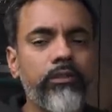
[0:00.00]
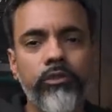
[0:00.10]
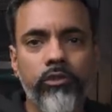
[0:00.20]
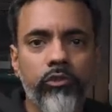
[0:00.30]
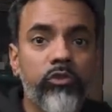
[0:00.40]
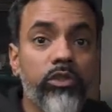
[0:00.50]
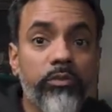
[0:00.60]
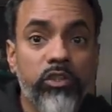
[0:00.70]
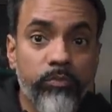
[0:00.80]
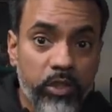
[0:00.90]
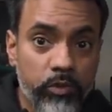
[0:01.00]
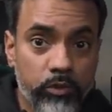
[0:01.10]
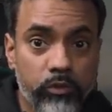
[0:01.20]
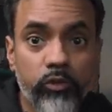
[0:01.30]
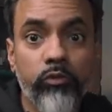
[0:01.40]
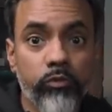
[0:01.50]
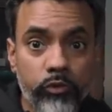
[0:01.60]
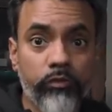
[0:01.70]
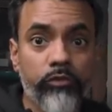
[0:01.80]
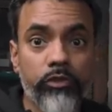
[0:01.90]
just do something special to
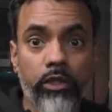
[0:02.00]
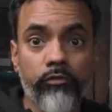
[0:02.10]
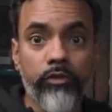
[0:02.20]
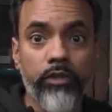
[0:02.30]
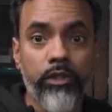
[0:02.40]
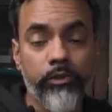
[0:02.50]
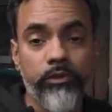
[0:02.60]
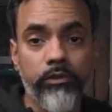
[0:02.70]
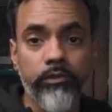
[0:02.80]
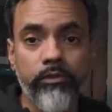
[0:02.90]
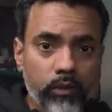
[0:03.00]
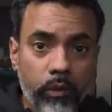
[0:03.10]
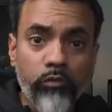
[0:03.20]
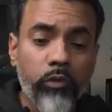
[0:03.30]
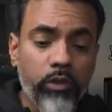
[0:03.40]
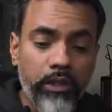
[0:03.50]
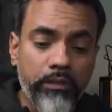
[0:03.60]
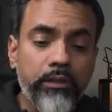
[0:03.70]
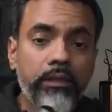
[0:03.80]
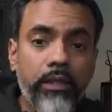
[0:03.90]
street photography images. Overall, I
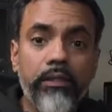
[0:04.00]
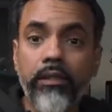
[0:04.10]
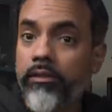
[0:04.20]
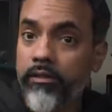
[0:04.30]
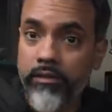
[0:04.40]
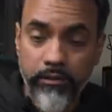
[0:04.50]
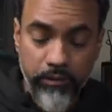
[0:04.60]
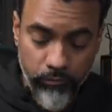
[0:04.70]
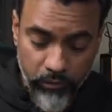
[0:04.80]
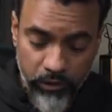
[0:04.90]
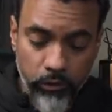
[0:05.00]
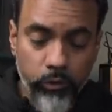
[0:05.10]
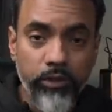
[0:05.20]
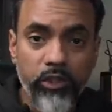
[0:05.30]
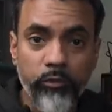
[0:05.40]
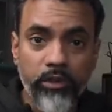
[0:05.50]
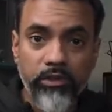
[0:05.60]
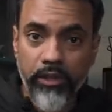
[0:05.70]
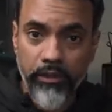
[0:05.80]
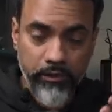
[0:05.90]
did like it. I did really enjoy the
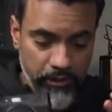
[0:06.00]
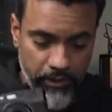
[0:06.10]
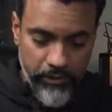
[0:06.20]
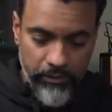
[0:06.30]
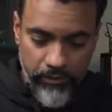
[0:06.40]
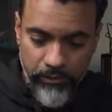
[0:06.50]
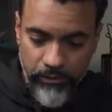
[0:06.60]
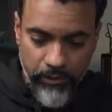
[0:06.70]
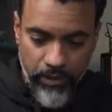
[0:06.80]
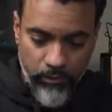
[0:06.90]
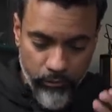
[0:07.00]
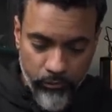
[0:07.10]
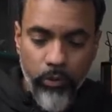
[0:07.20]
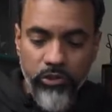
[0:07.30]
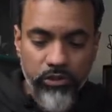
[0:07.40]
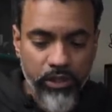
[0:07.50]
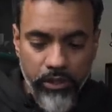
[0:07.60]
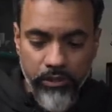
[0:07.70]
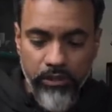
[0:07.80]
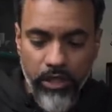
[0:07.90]
experience. I look forward to
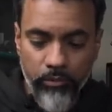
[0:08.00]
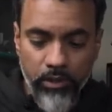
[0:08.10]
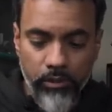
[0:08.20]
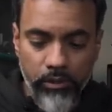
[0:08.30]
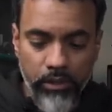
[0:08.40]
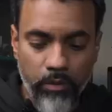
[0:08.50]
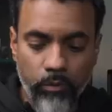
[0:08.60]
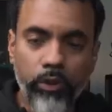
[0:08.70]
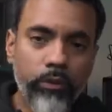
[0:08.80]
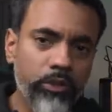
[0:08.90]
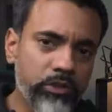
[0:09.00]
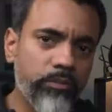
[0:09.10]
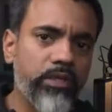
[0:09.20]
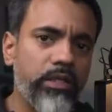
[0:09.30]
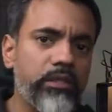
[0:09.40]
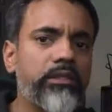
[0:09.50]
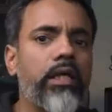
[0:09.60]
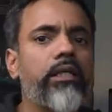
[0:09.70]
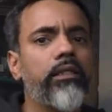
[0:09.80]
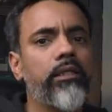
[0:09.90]
taking the camera out a lot more. There were some things
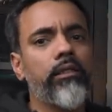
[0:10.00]
that,